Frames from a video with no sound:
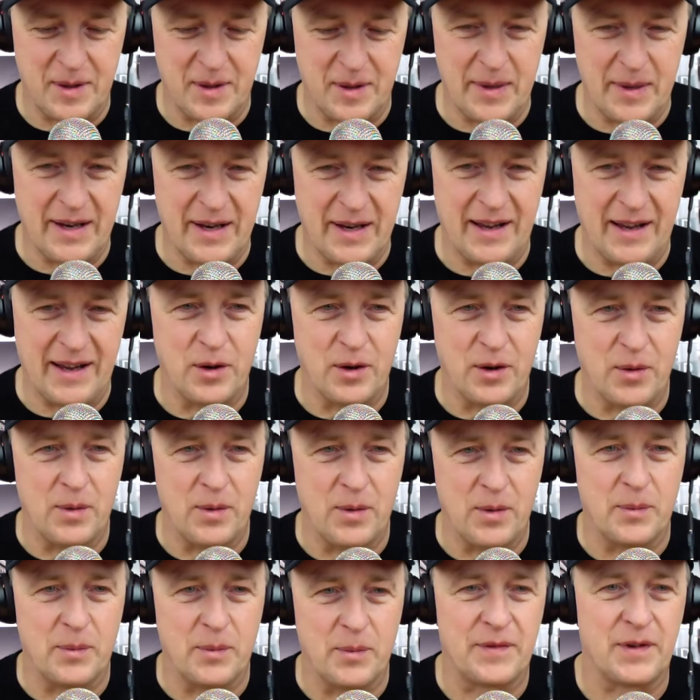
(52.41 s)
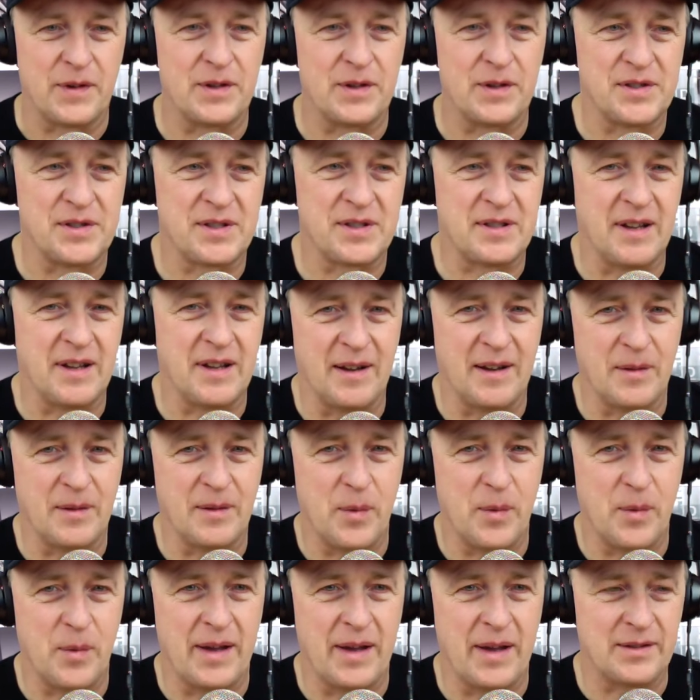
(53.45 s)
I mean, I know when we first
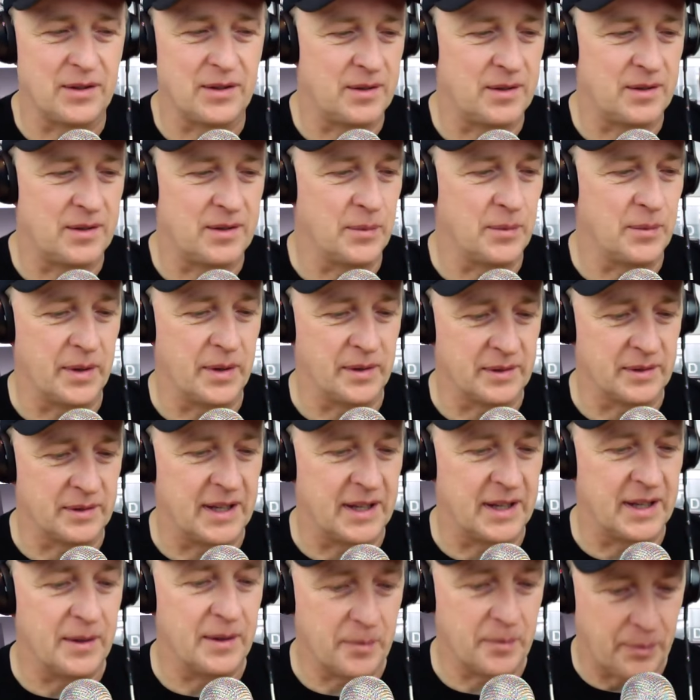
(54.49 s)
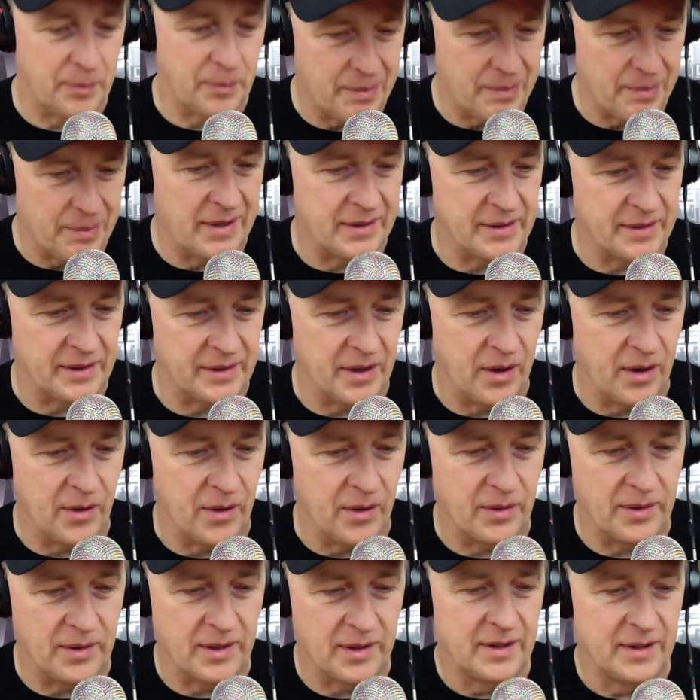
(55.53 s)
went, or we were getting prepared to
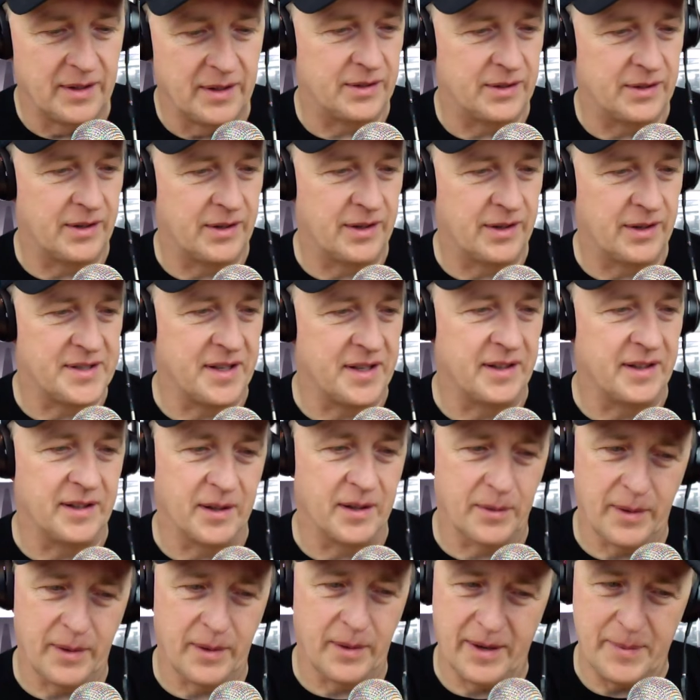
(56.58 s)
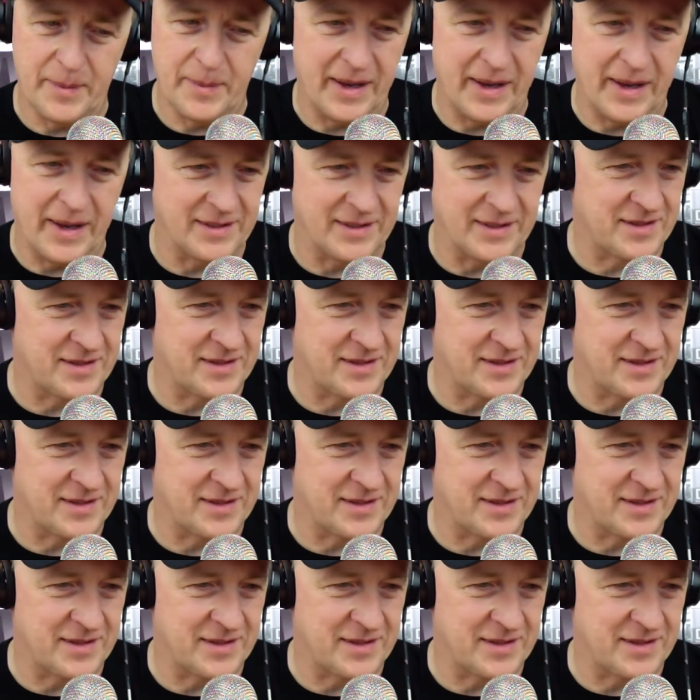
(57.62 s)
go, you're always saying, "Get ready, man.